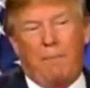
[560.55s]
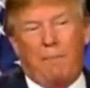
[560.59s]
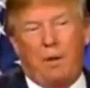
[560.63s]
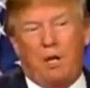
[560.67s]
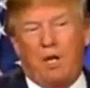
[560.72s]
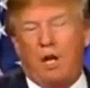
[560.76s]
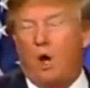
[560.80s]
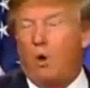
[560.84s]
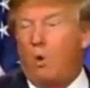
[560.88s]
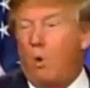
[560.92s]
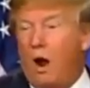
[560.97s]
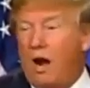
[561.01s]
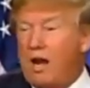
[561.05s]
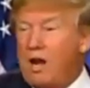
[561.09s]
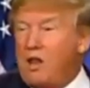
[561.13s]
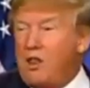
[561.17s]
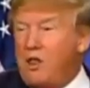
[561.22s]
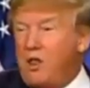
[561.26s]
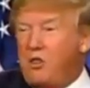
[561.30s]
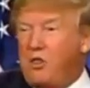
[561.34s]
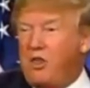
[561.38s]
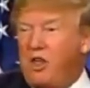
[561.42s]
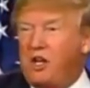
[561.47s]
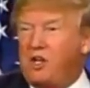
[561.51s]
You know, one of the
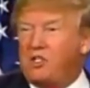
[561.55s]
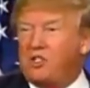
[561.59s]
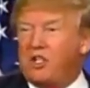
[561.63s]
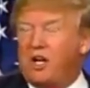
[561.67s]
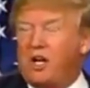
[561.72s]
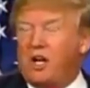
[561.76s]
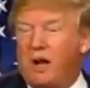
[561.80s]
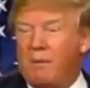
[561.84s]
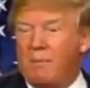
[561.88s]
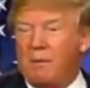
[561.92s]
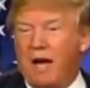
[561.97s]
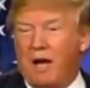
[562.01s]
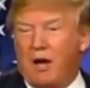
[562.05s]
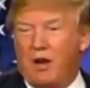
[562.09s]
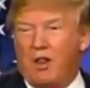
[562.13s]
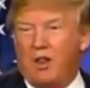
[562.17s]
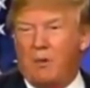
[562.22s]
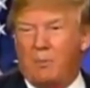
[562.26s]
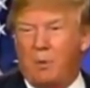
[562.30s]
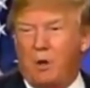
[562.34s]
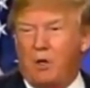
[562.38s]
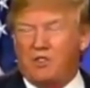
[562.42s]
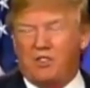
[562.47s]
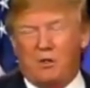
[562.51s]
things that come out of the
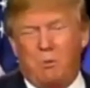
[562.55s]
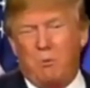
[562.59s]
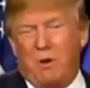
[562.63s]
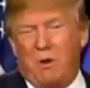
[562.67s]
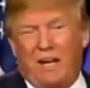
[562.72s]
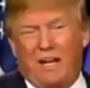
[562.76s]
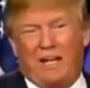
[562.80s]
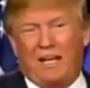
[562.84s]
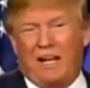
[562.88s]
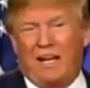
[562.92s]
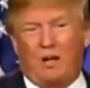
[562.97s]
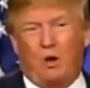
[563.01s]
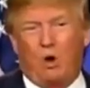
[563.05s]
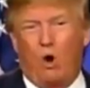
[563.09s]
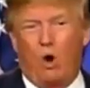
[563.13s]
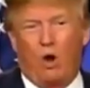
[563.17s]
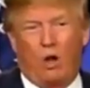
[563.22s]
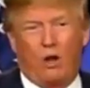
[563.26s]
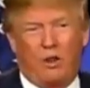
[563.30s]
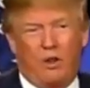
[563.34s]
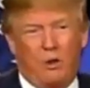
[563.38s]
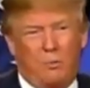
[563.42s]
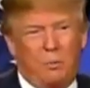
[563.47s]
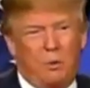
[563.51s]
polls, I'm winning like all of
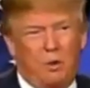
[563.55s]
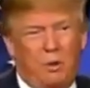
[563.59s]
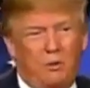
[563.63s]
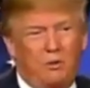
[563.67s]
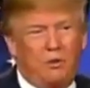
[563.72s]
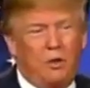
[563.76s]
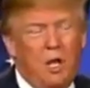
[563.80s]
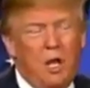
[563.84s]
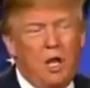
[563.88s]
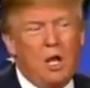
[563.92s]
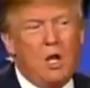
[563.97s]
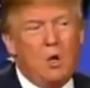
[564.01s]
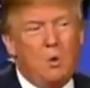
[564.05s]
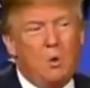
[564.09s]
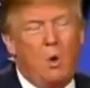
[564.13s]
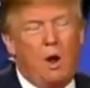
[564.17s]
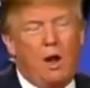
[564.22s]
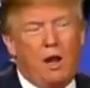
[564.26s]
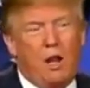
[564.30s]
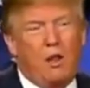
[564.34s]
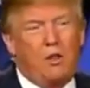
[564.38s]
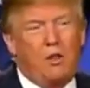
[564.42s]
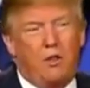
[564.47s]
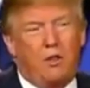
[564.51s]
the polls. One
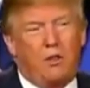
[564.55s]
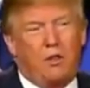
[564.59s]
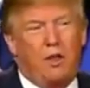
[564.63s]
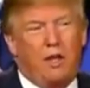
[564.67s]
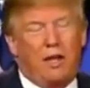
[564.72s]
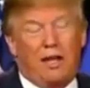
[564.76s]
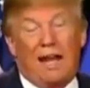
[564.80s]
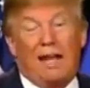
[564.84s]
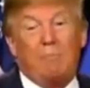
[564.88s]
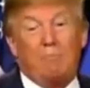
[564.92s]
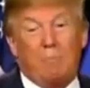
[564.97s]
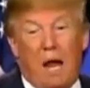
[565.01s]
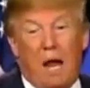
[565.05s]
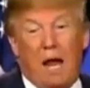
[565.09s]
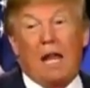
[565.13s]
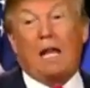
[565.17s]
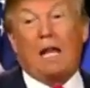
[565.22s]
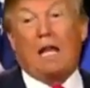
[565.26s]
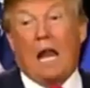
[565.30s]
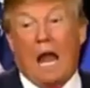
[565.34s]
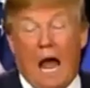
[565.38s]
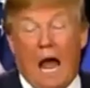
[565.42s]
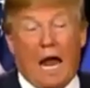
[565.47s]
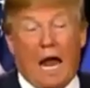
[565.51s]
of the things, and by a
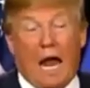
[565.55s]
lot.